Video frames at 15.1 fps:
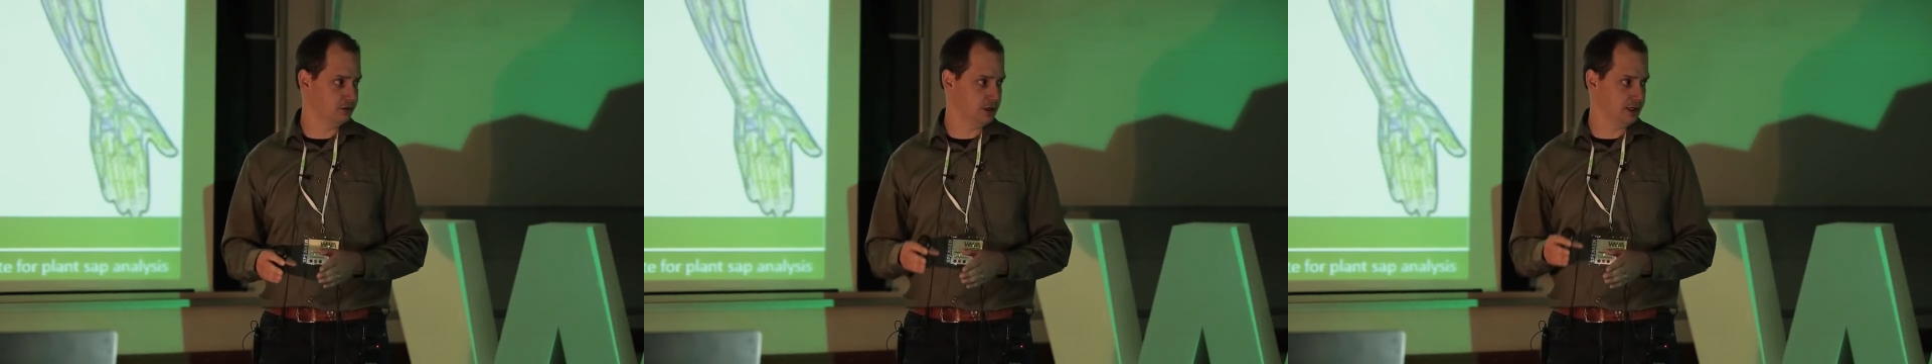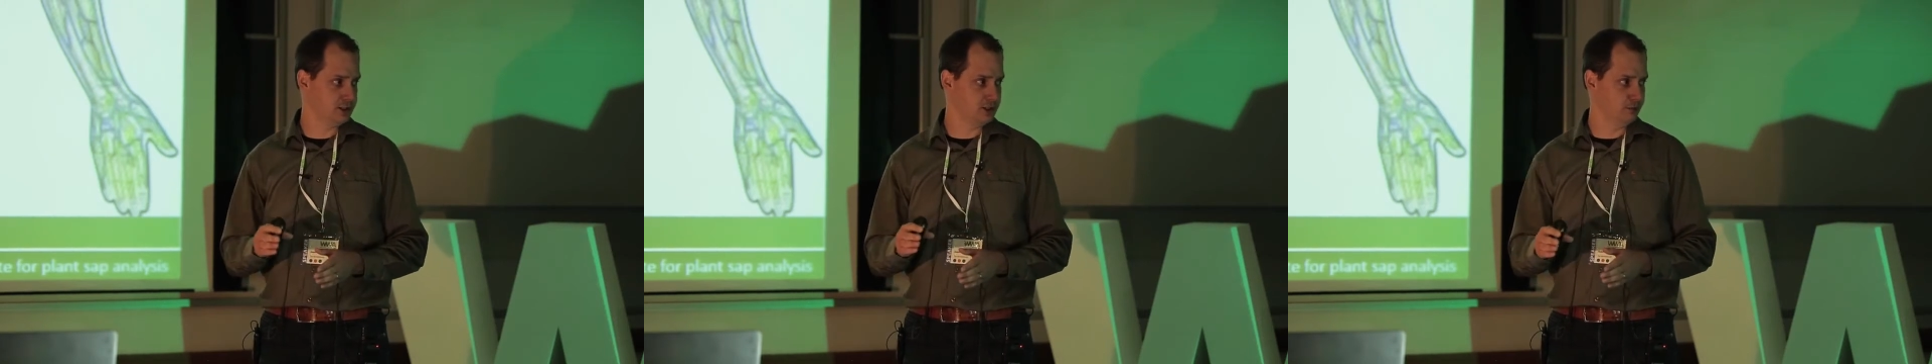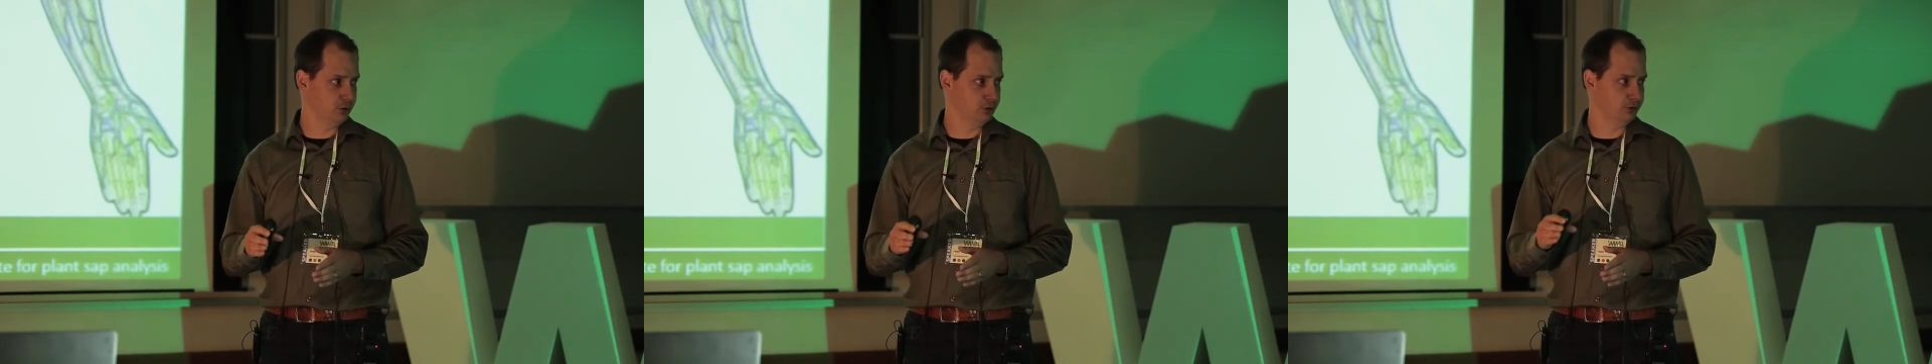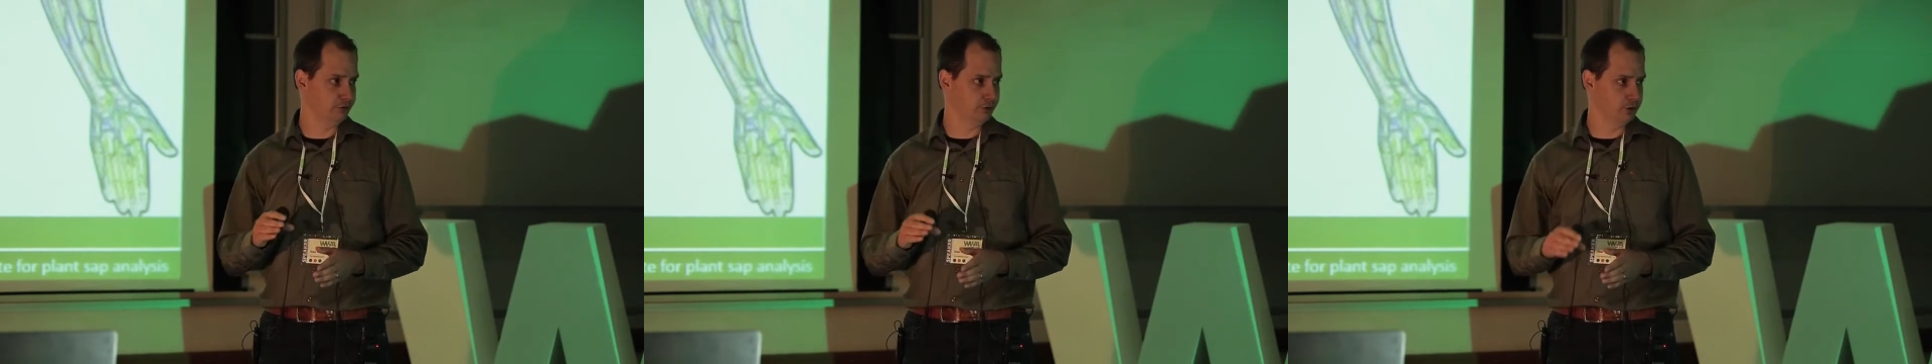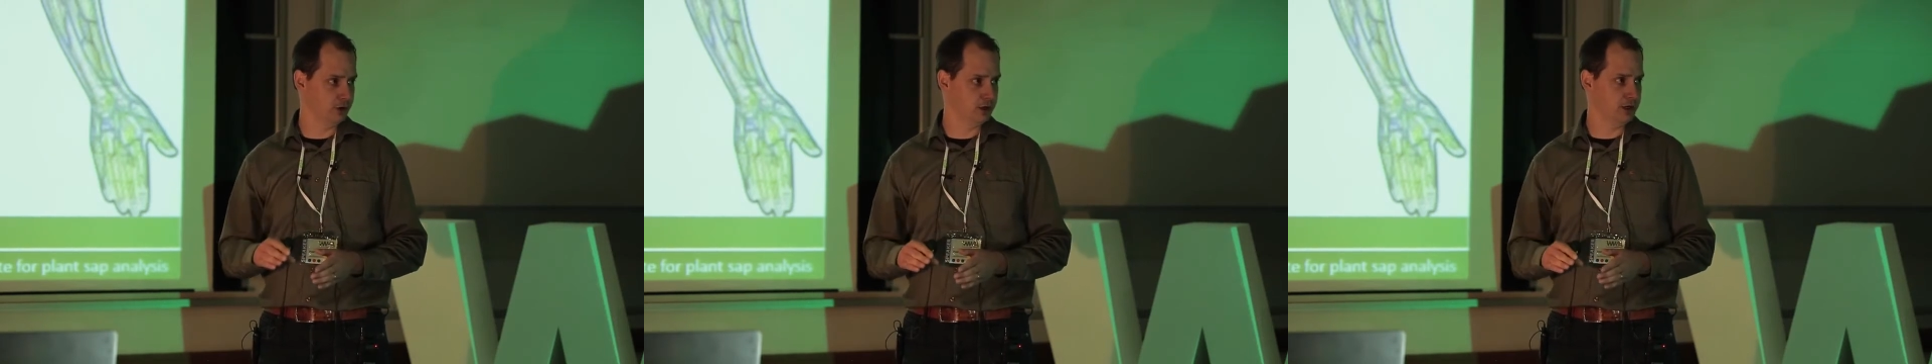Less input of
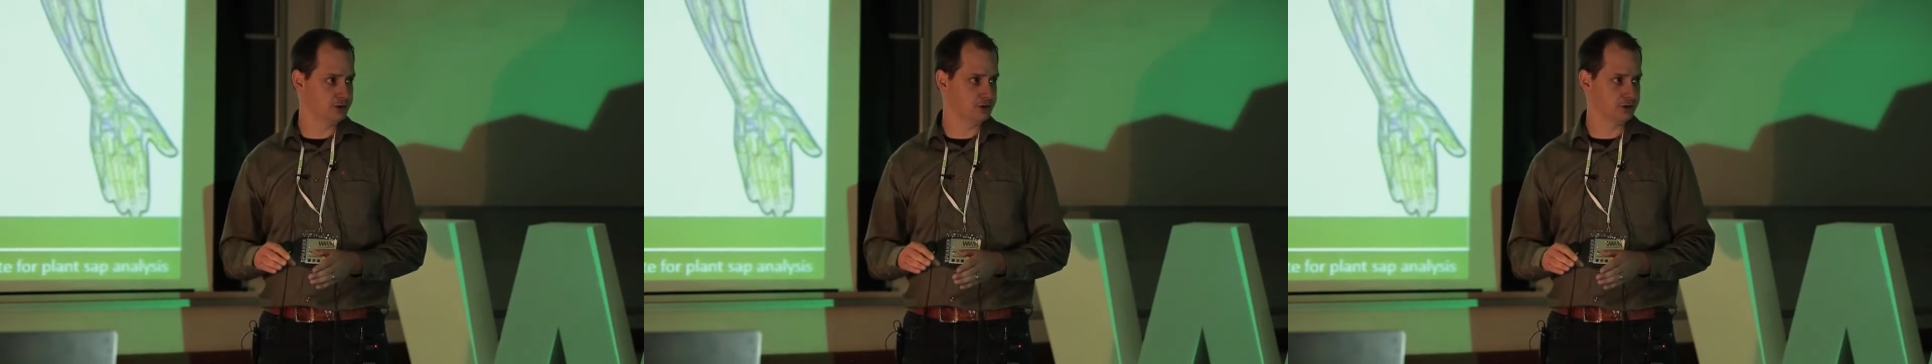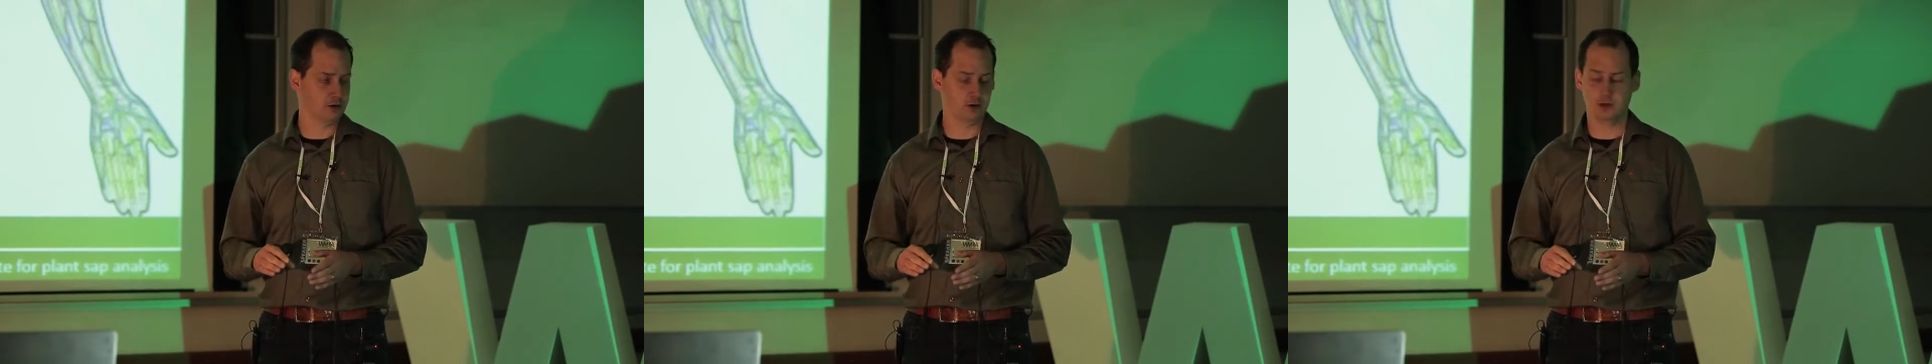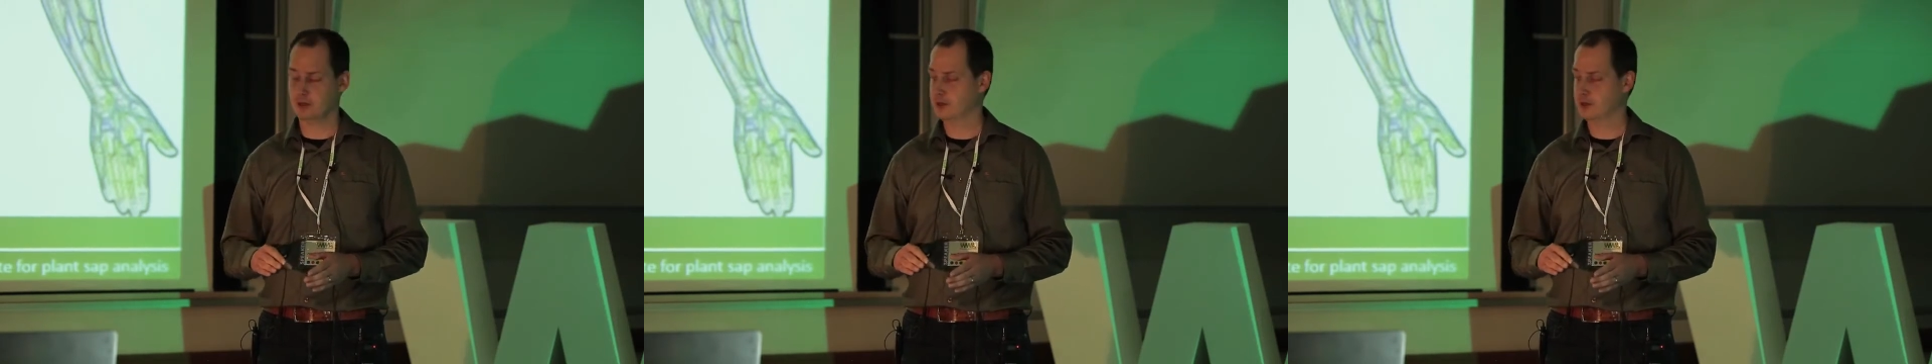fertilizer